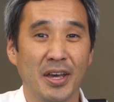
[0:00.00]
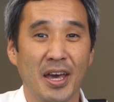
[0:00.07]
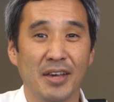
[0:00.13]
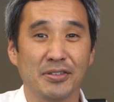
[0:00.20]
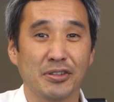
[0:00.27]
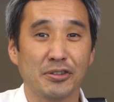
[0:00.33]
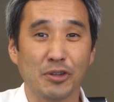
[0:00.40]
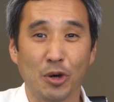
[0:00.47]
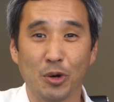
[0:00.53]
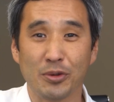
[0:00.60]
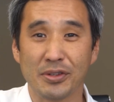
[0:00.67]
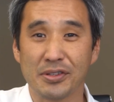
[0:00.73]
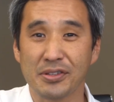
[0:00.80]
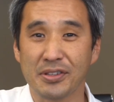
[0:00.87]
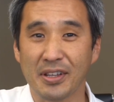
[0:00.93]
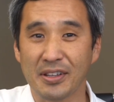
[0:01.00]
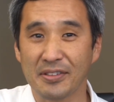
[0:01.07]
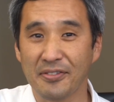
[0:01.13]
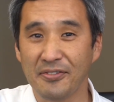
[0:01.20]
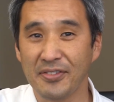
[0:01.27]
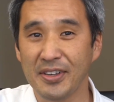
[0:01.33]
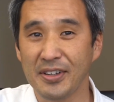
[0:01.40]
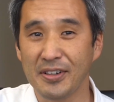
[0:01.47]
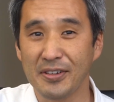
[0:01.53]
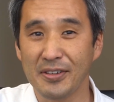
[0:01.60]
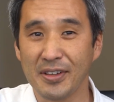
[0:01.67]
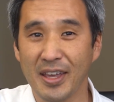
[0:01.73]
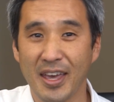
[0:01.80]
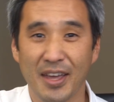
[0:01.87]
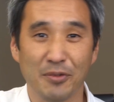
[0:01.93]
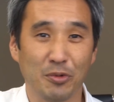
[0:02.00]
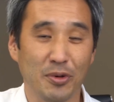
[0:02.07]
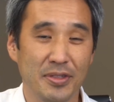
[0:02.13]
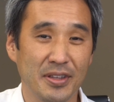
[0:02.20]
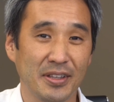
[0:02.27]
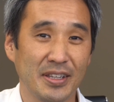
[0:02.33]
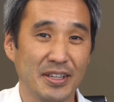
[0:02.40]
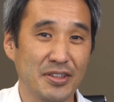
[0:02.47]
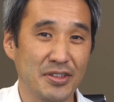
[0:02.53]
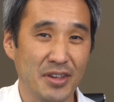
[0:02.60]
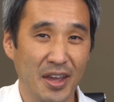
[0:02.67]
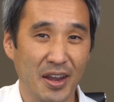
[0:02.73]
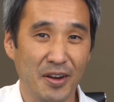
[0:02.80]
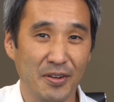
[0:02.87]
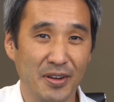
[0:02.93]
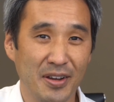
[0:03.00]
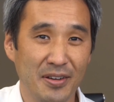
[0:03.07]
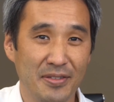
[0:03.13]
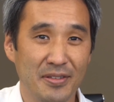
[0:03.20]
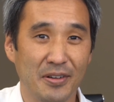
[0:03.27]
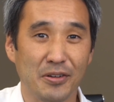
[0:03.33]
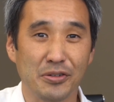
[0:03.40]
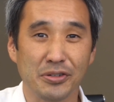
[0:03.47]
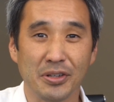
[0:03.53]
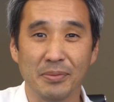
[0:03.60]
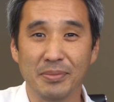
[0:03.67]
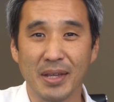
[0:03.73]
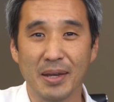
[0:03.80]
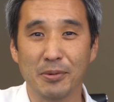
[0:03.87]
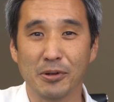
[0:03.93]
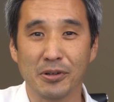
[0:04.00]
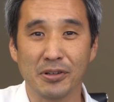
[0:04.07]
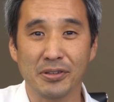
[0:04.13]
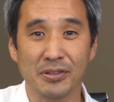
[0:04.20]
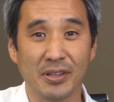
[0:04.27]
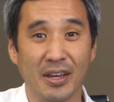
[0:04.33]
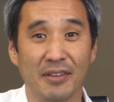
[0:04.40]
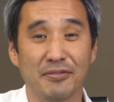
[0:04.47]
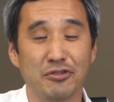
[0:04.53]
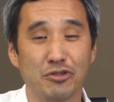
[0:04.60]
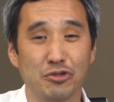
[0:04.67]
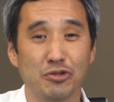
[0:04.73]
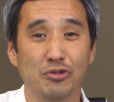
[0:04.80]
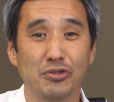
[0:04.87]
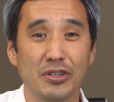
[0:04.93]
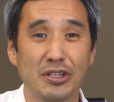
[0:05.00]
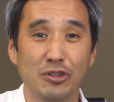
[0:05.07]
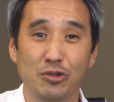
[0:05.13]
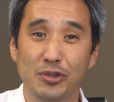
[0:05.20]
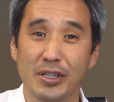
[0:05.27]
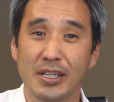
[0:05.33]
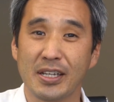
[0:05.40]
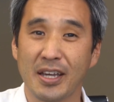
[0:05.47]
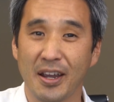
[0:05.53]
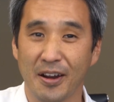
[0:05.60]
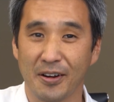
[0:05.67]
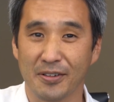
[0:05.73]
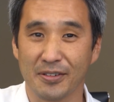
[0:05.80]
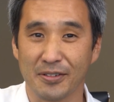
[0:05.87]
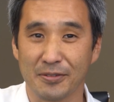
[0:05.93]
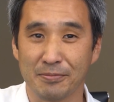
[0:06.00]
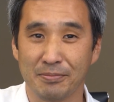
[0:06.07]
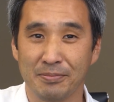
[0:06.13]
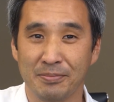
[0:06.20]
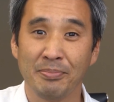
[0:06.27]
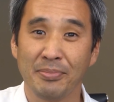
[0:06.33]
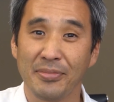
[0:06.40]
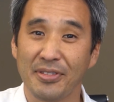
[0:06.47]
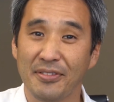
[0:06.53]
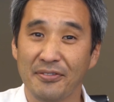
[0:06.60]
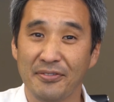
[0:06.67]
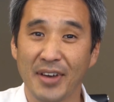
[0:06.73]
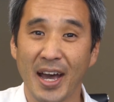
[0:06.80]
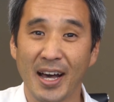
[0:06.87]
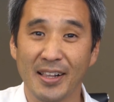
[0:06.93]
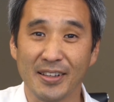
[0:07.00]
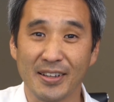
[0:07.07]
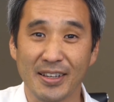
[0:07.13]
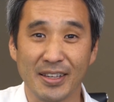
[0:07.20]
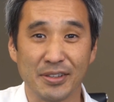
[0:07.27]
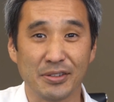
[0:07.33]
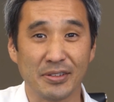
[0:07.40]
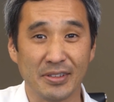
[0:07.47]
has its own distinct feel, and within each area, there are some neighborhoods that have truly unique character. The Valley is